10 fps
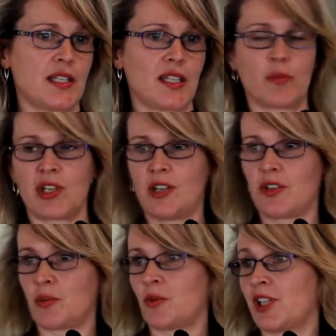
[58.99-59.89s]
and somebody
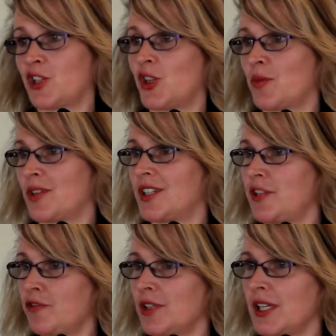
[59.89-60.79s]
else will interpret it
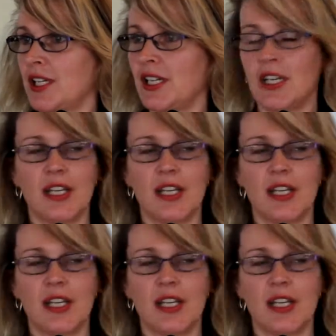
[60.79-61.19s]
differently.